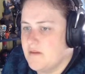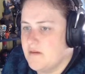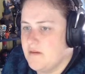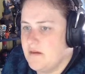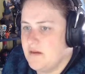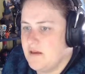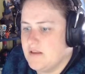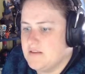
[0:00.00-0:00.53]

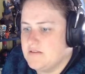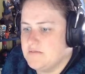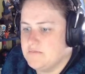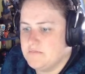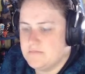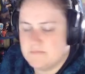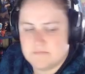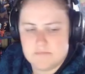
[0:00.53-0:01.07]
It's...
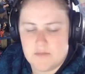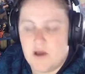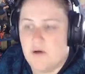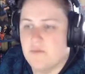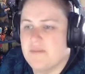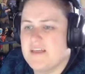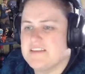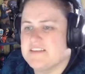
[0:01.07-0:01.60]
Oh,
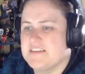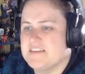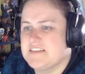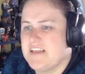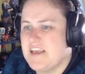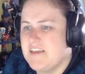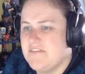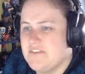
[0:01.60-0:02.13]
that's the
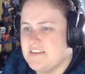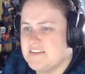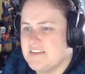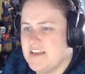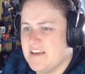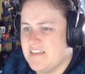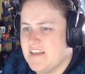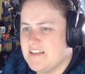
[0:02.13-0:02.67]
saving
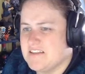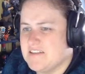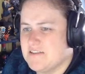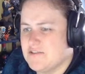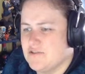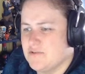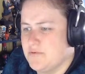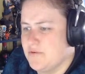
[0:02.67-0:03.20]
sound. That's
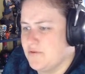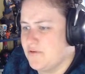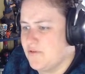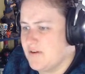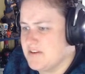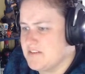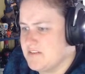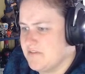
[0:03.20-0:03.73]
super
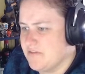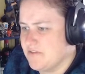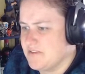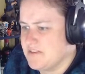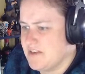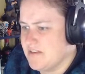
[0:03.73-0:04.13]
aggressive for a saving